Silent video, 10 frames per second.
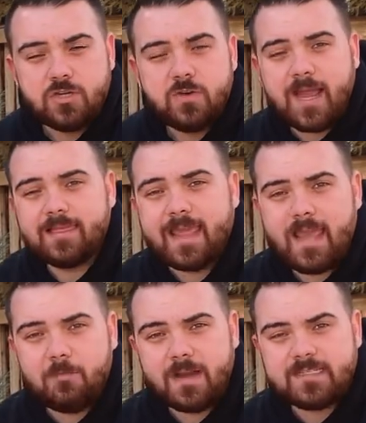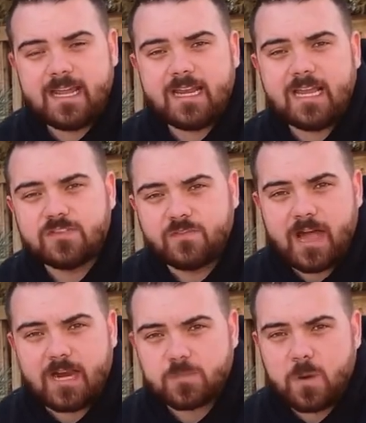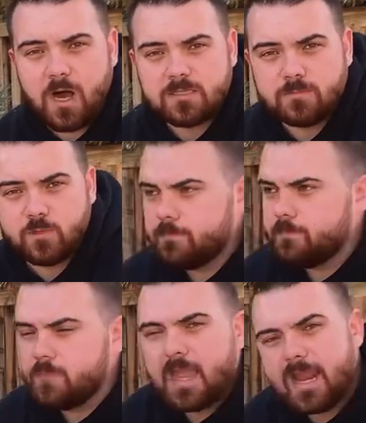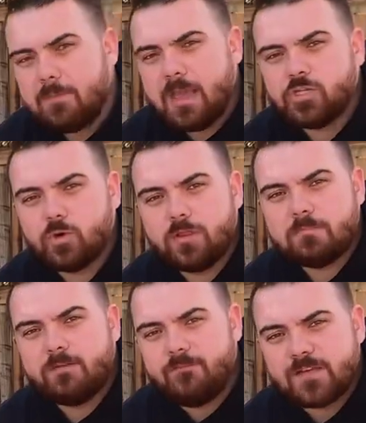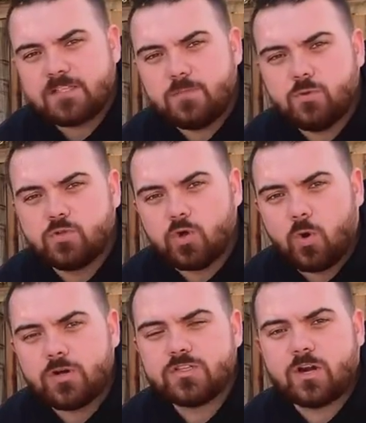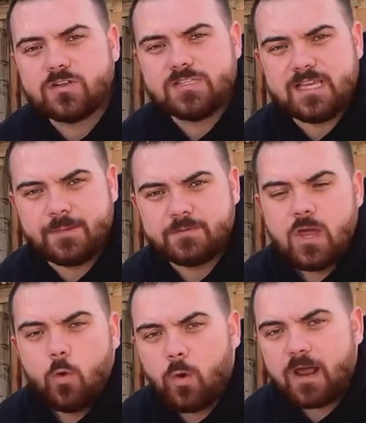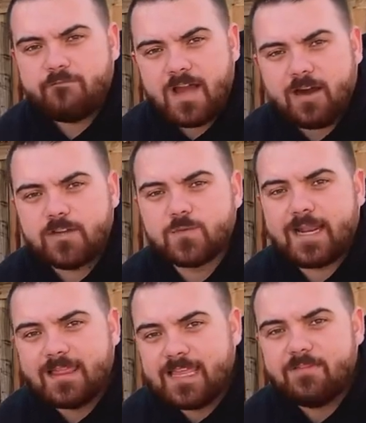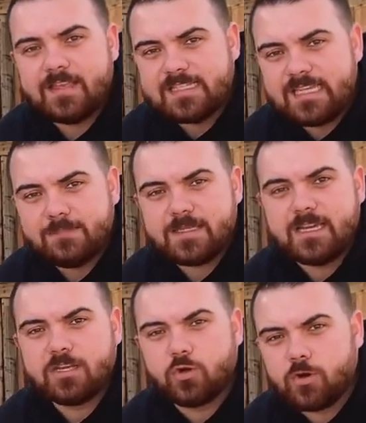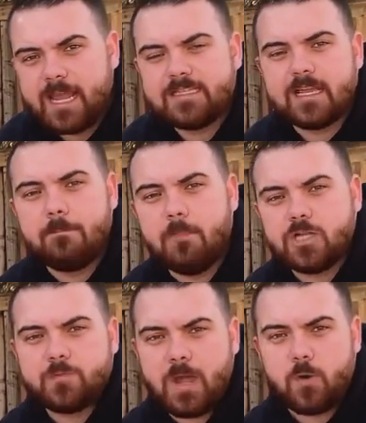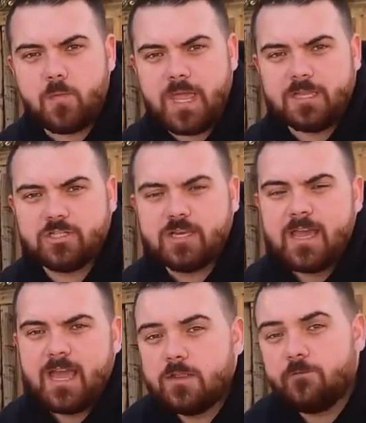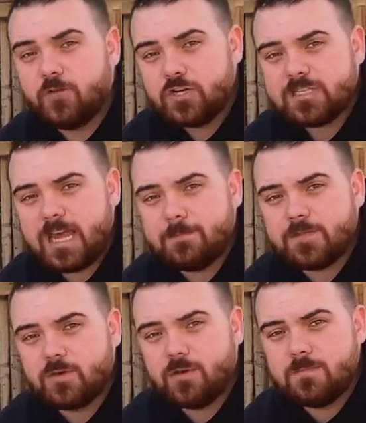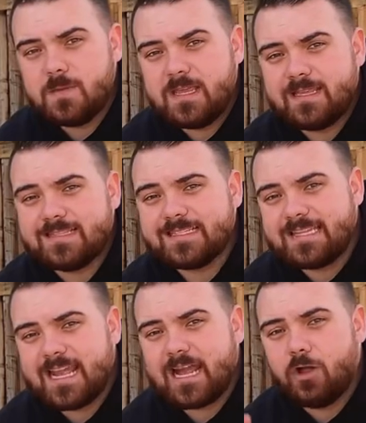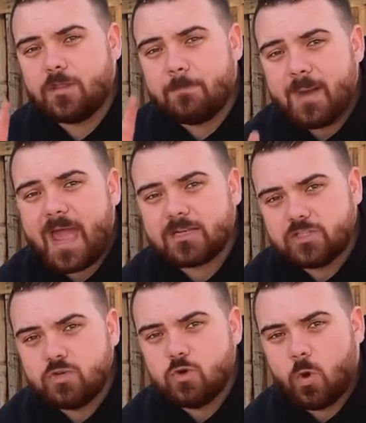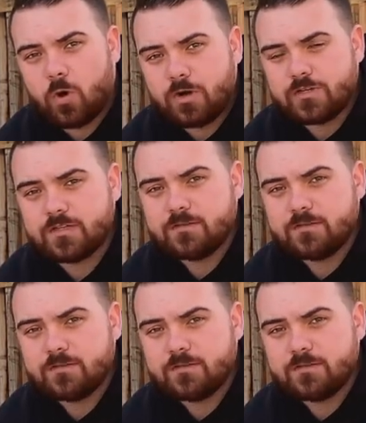I lay out my tent as flat as possible, and I make sure that my vestibule doors are zipped. What I found is when I leave it zipped, it creates a much better pitch. The first step is going to be to stake out the back two corners.